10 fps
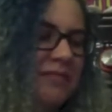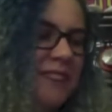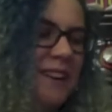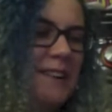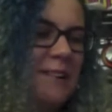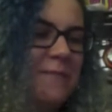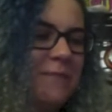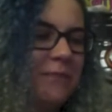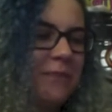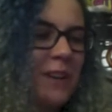
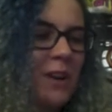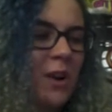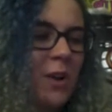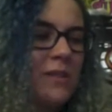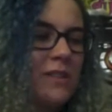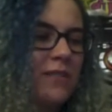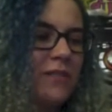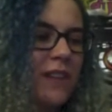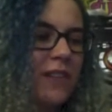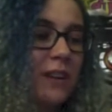Who is your
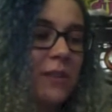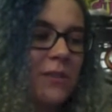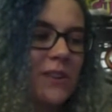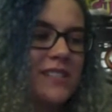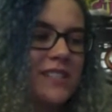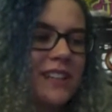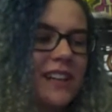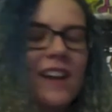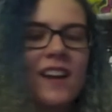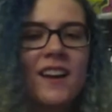favorite
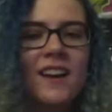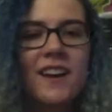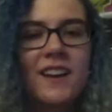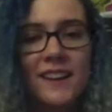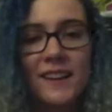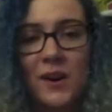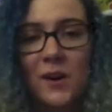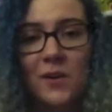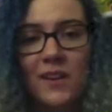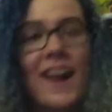kunoichi?
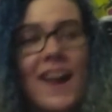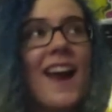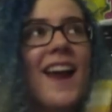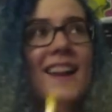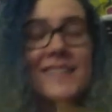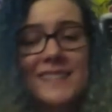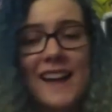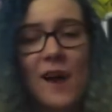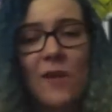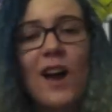Ino, hands
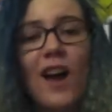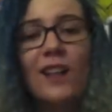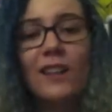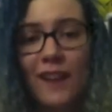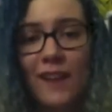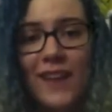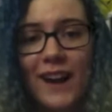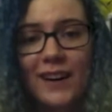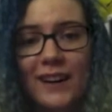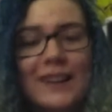down. Love that
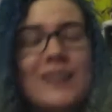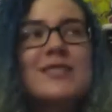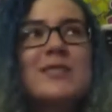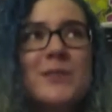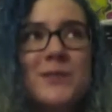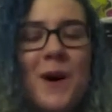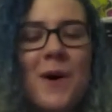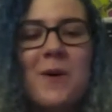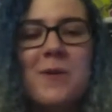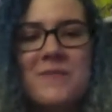girl
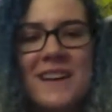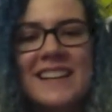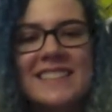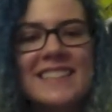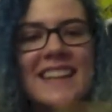so much.